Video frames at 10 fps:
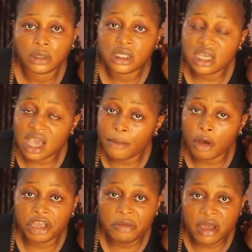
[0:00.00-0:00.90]
DM
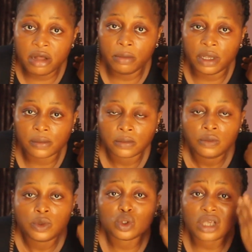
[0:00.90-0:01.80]
or email me.
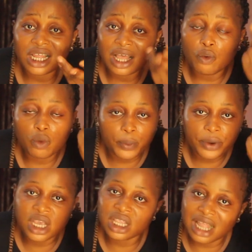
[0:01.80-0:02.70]
Together we'll
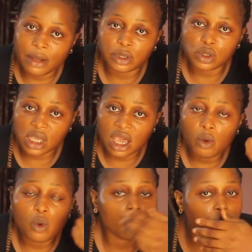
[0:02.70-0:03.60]
pray it out,
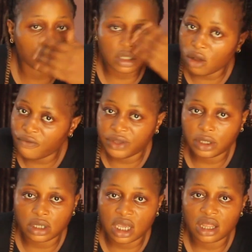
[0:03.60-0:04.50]
okay? We will solve it
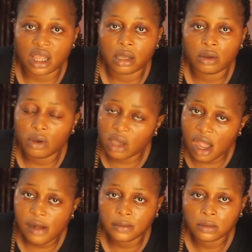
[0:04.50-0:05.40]
together,
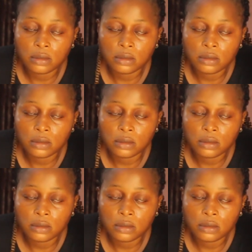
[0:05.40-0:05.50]
okay?